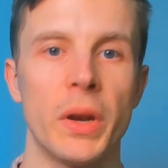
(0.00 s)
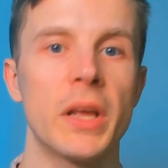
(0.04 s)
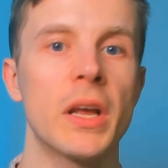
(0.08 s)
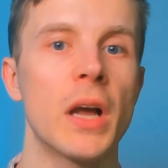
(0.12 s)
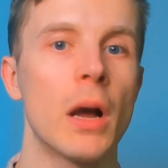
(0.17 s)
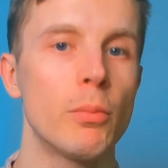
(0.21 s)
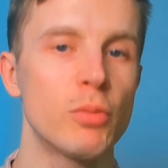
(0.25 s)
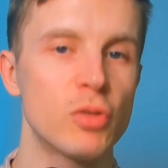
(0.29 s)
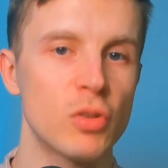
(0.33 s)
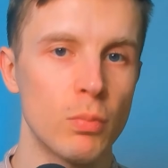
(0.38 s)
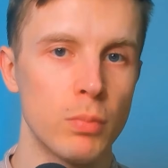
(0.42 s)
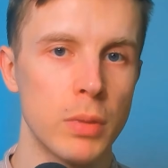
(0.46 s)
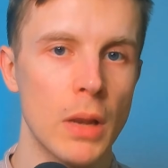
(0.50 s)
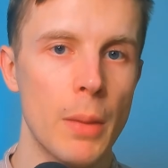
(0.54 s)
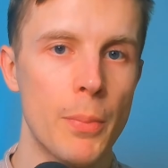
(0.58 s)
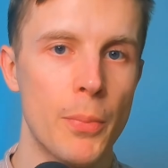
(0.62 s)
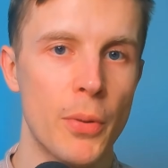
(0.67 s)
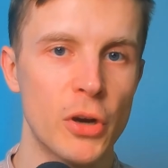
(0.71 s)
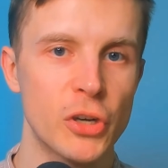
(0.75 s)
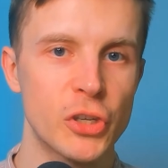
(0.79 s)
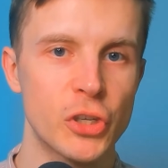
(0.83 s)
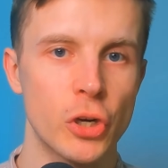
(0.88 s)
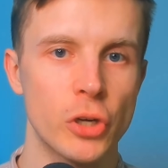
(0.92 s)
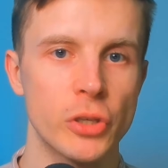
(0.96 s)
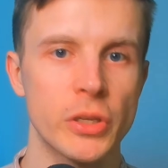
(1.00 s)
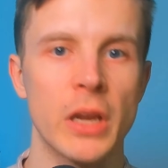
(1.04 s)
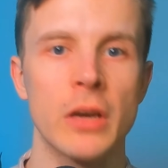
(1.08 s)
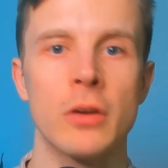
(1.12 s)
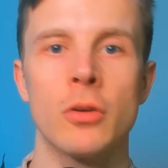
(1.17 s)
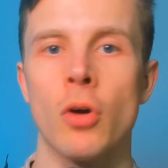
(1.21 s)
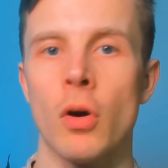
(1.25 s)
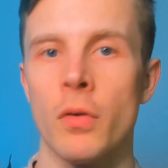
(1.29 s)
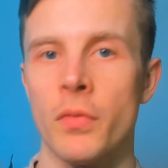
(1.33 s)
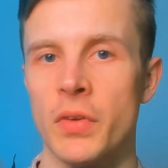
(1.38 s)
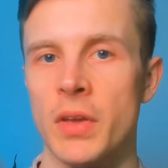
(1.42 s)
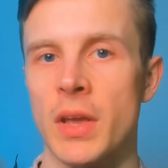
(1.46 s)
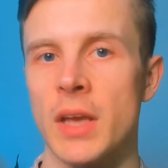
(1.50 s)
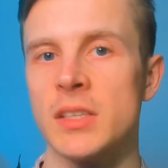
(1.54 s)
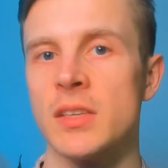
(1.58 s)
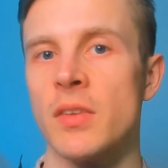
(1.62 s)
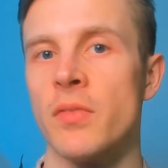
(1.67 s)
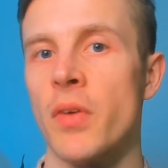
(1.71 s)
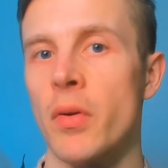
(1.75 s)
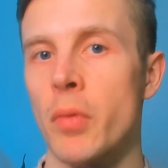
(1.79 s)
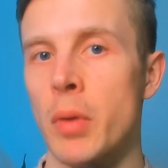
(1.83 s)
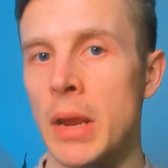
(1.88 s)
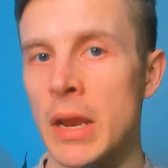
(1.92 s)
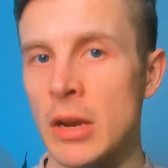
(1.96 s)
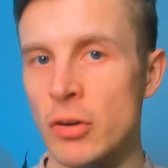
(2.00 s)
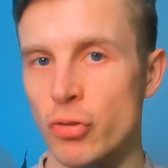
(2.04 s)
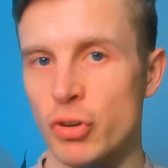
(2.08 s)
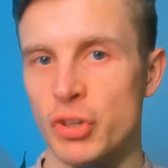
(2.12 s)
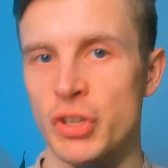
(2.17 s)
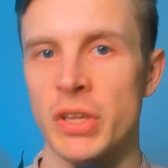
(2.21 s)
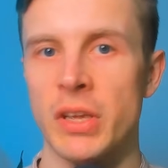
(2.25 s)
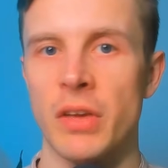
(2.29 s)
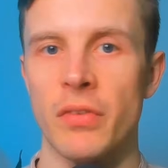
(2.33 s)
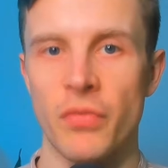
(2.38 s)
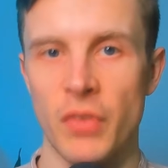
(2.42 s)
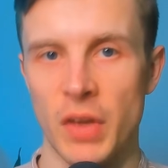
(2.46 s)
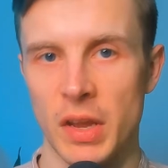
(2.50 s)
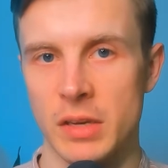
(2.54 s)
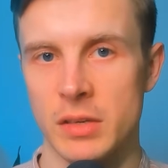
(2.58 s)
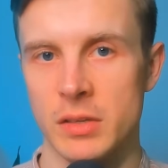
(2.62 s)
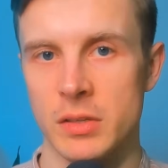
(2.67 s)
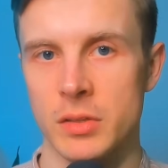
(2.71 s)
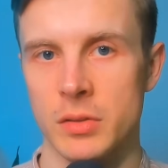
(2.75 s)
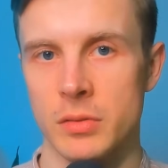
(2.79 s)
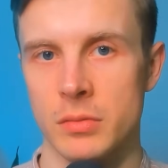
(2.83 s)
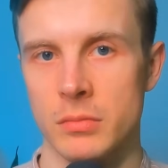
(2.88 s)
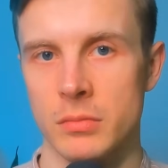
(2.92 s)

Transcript: it comes to blood pressure, then coffee has a very interesting effect.